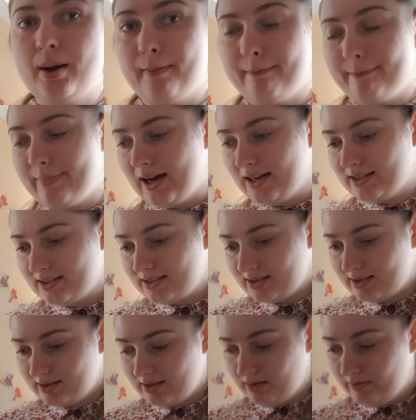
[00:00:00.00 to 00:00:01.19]
But
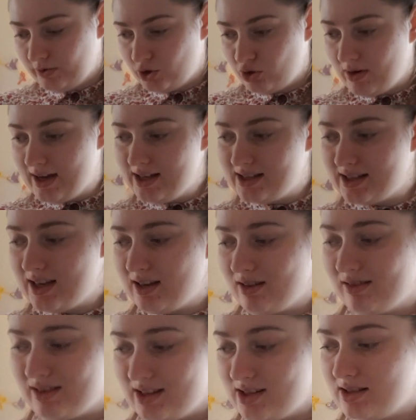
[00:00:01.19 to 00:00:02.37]
for tracing,
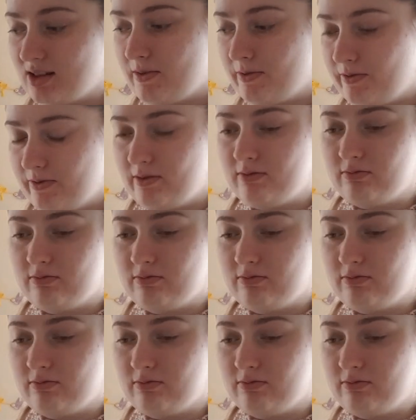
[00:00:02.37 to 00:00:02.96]
this stuff,